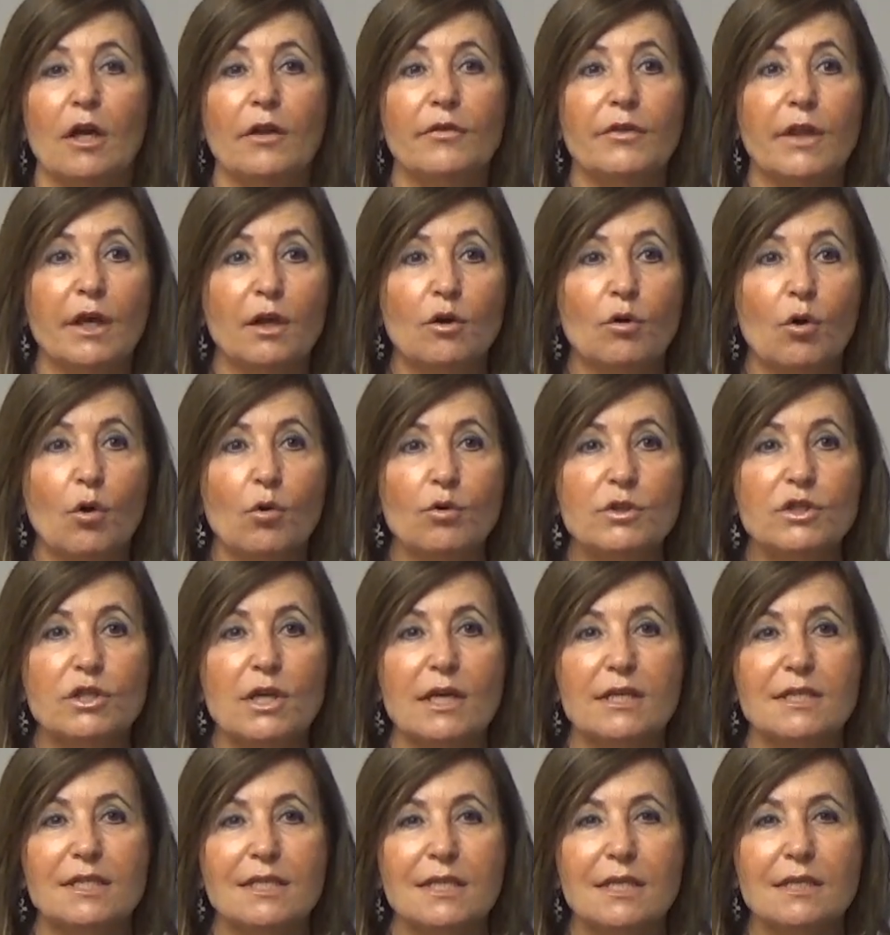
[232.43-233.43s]
the coach
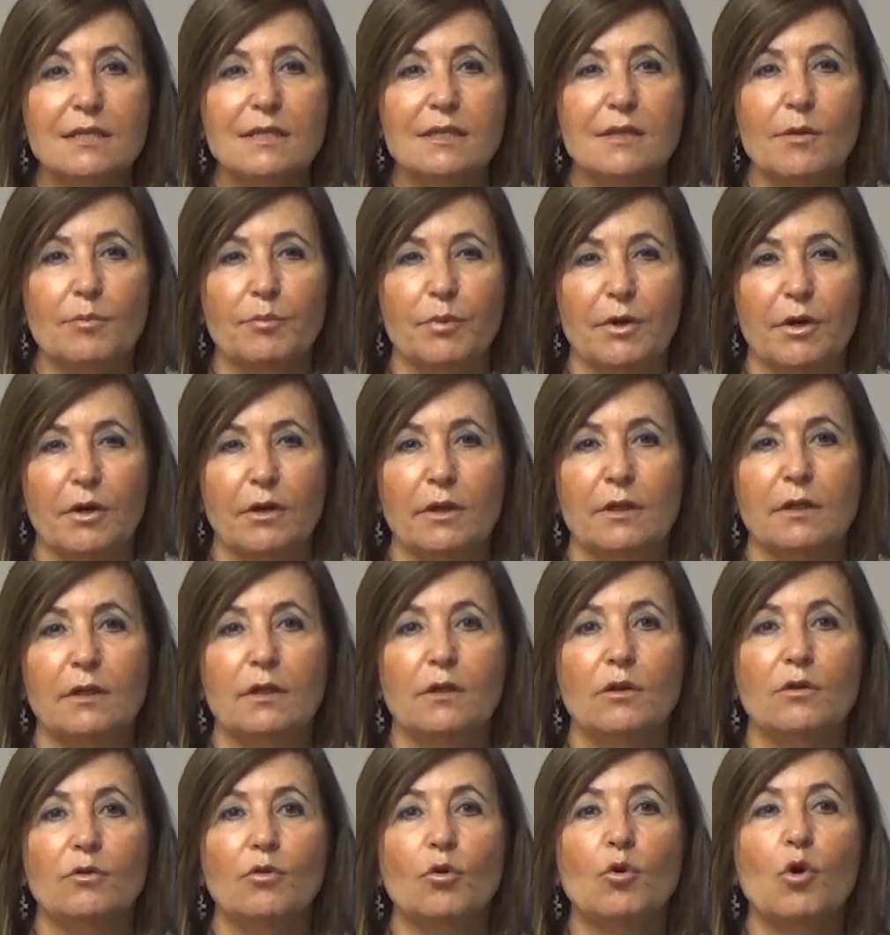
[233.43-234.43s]
assists the parent
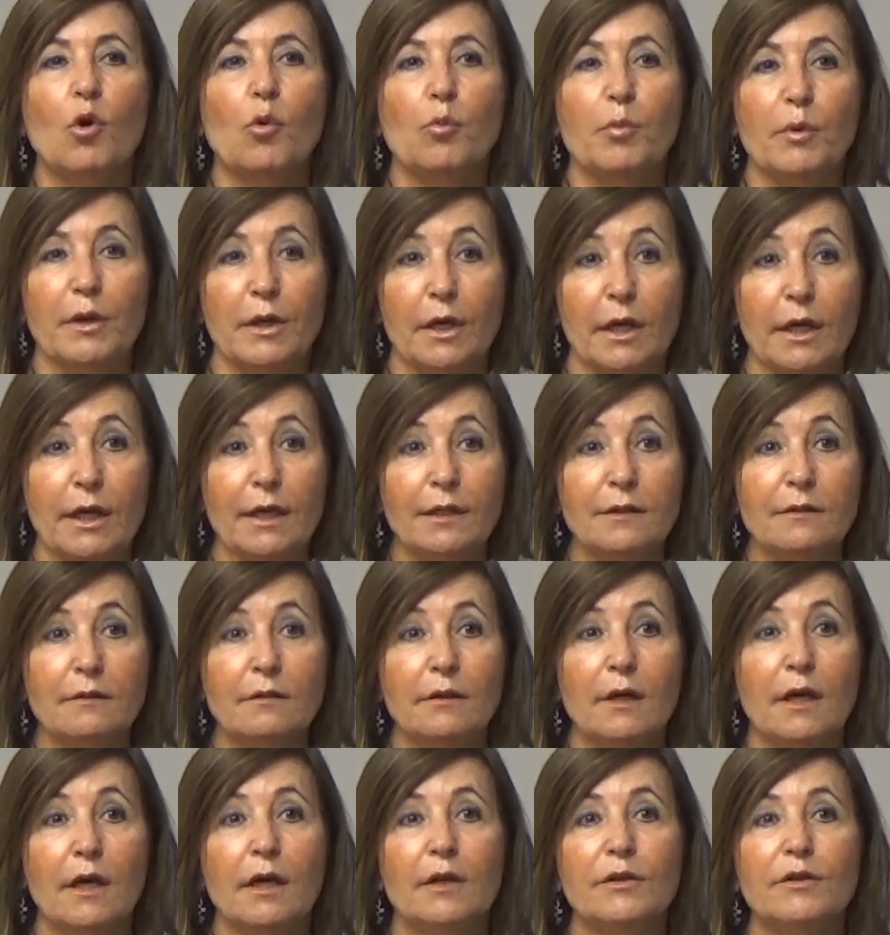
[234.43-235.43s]
to comprehend
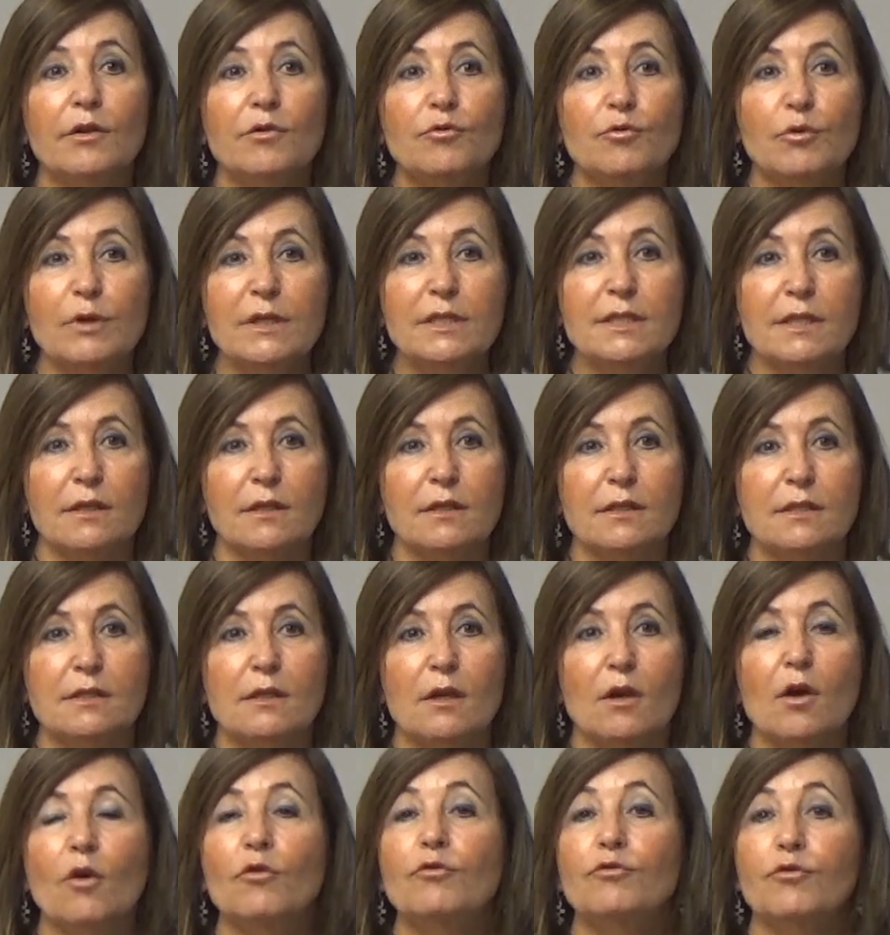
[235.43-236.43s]
the
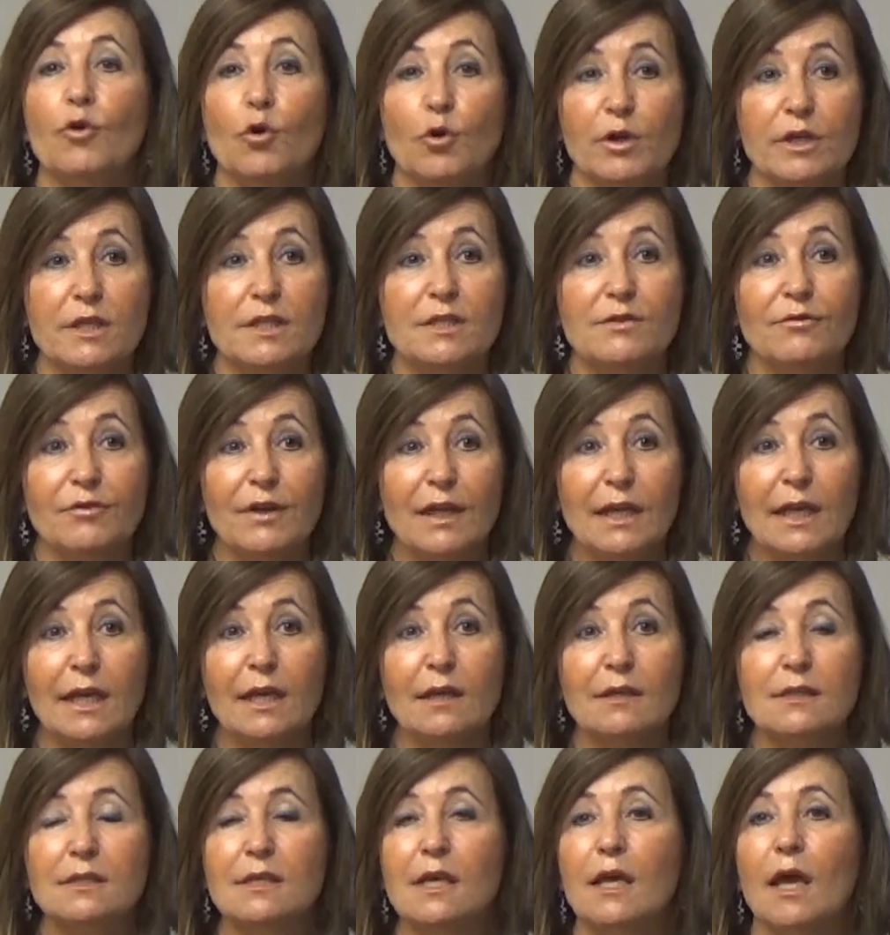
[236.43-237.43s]
reasons for his
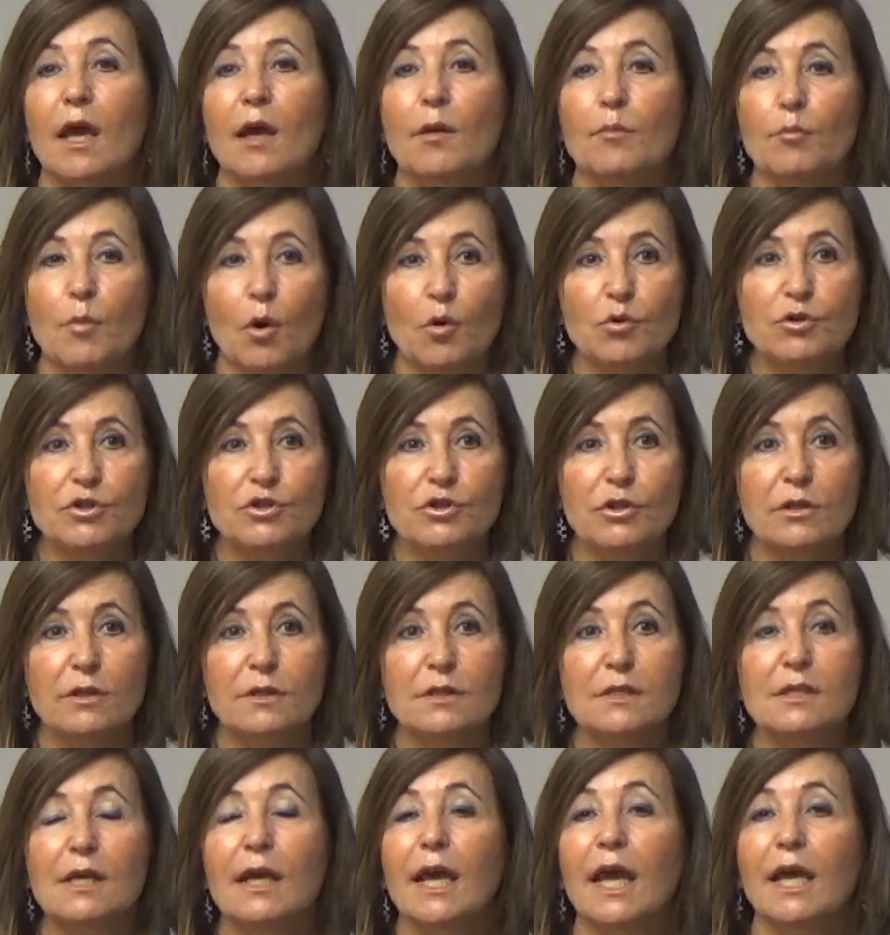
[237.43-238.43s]
feelings,
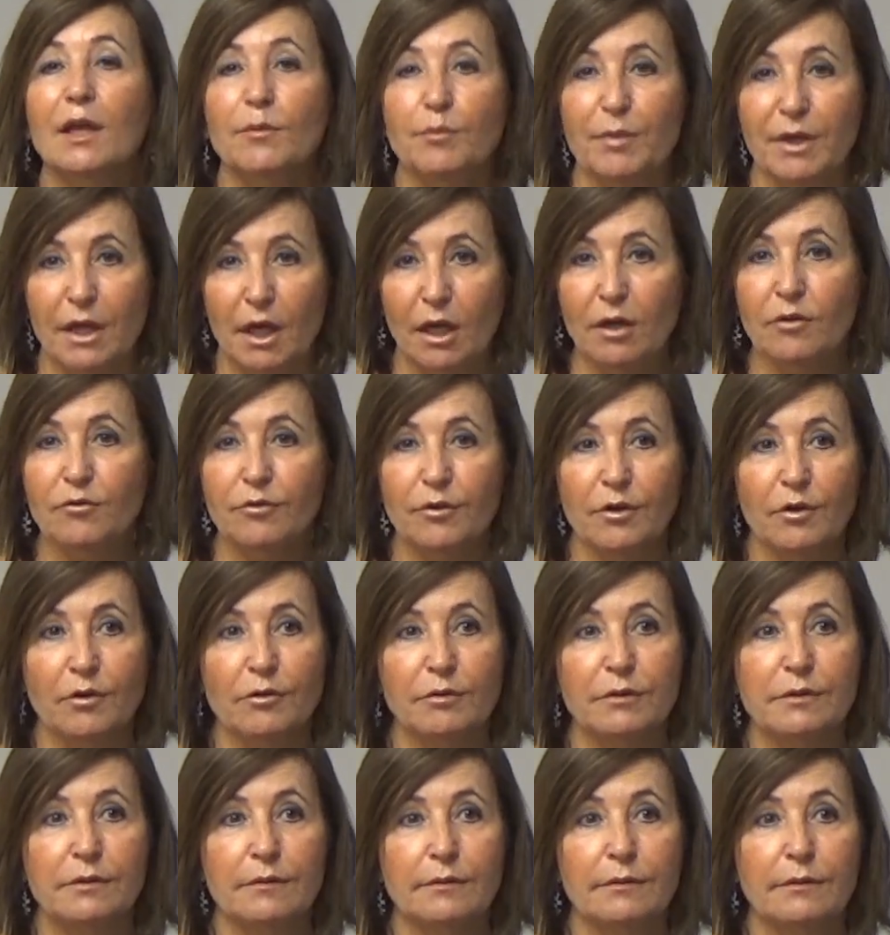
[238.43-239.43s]
emotions, and behavior.
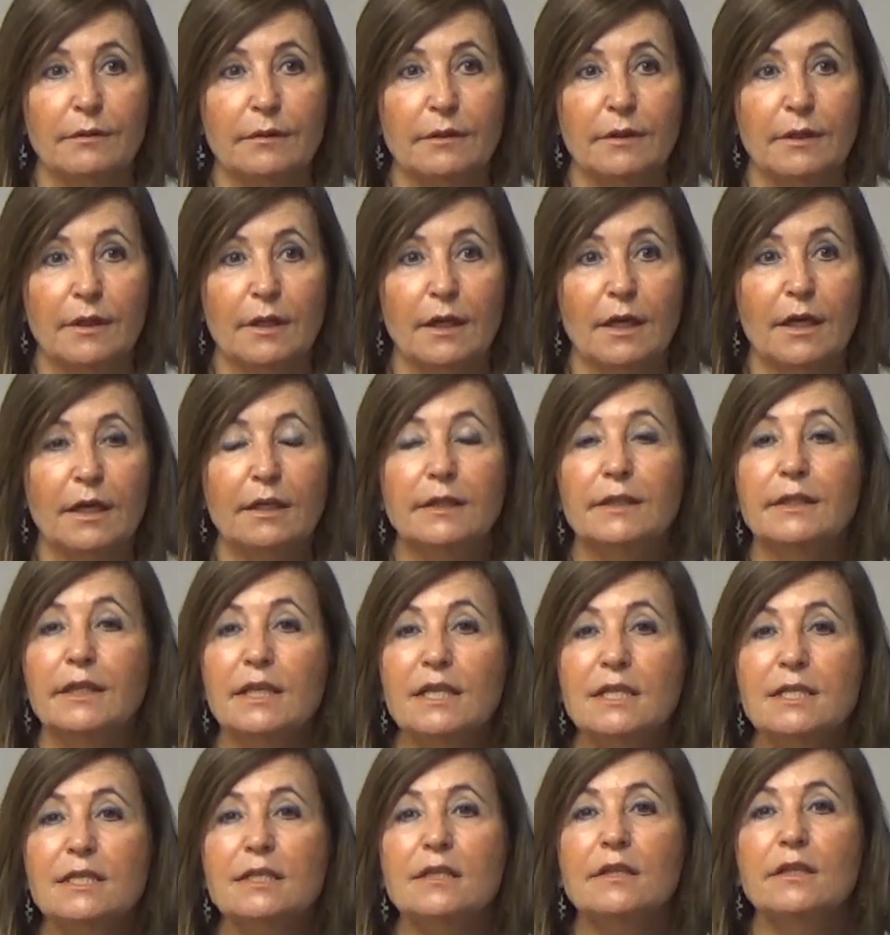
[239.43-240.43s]

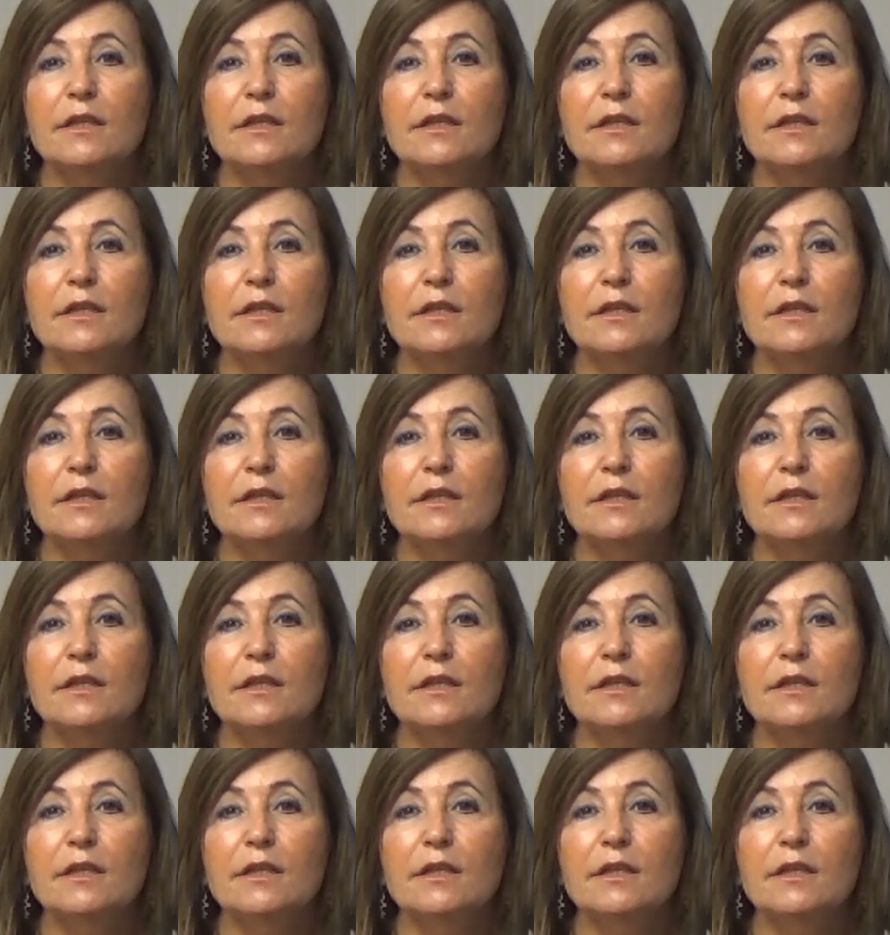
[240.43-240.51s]
This